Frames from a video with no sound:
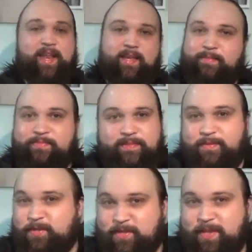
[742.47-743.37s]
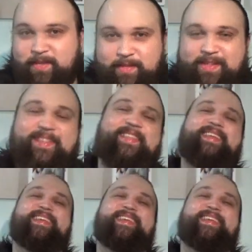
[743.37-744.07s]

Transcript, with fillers: That's Johnny. I was like, that's my friend.